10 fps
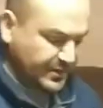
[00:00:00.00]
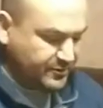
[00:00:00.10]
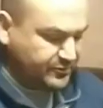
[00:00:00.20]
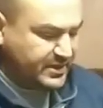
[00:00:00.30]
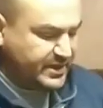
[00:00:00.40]

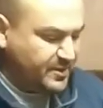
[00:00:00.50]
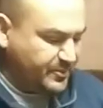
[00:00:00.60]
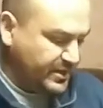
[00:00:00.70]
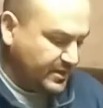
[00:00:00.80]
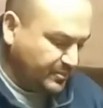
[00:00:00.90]
he'll really
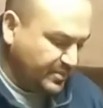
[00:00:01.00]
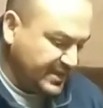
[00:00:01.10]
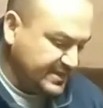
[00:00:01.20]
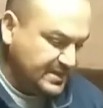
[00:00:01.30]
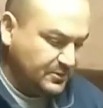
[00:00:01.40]
help you out.
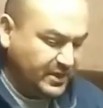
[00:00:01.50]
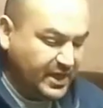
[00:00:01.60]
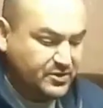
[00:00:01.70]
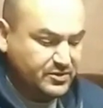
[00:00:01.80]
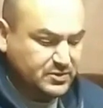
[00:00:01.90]
But what
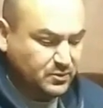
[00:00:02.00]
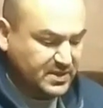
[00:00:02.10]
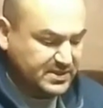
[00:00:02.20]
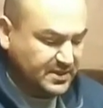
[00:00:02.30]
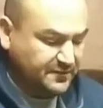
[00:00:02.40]
I used
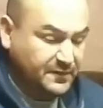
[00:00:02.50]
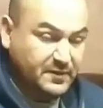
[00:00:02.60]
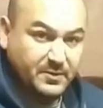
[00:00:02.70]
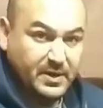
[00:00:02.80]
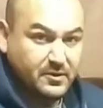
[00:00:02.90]
was a
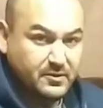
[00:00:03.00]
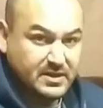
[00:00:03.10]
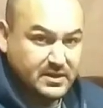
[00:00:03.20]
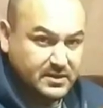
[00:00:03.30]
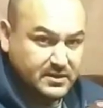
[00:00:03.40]
50-pound
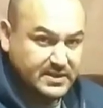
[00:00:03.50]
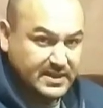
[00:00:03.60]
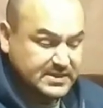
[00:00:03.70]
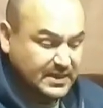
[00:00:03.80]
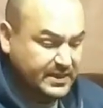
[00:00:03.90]

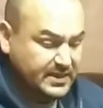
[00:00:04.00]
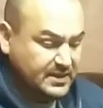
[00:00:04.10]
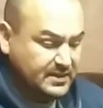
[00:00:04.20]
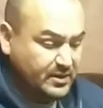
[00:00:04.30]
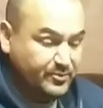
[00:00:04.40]
test line,
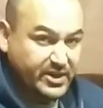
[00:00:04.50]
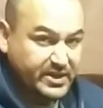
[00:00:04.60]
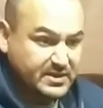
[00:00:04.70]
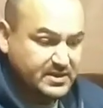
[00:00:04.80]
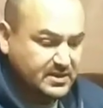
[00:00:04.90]
a
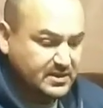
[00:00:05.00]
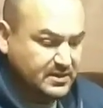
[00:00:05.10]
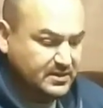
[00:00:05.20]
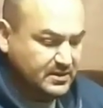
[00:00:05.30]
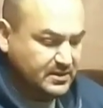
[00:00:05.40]
braided
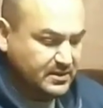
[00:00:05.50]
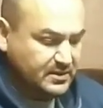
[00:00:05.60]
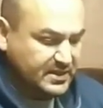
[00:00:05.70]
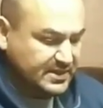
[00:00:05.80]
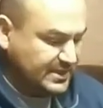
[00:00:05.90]

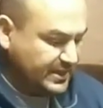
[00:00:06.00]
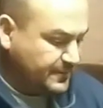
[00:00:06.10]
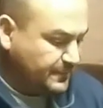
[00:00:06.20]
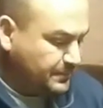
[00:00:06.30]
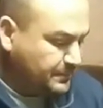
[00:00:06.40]
test
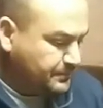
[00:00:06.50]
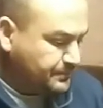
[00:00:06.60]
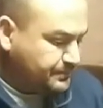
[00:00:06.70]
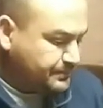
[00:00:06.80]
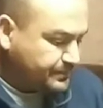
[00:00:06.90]
line.
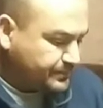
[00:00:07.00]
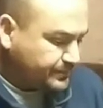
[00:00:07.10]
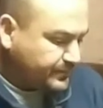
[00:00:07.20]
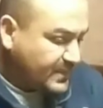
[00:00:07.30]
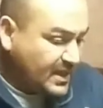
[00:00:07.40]

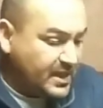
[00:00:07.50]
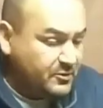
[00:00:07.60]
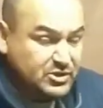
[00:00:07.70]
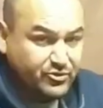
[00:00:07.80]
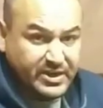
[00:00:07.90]
And it
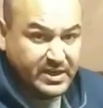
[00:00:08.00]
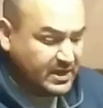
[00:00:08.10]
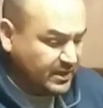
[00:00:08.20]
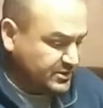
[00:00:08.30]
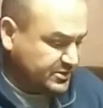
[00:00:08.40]
was green in
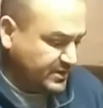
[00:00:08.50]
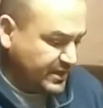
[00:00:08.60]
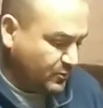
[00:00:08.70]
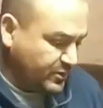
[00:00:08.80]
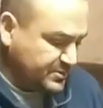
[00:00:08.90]
color, so
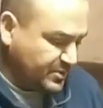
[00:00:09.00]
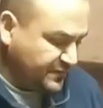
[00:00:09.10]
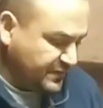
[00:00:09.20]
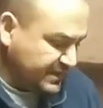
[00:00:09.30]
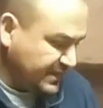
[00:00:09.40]
that works
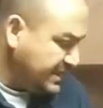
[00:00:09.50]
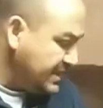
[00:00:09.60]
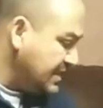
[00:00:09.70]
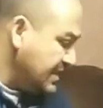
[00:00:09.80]
perfectly.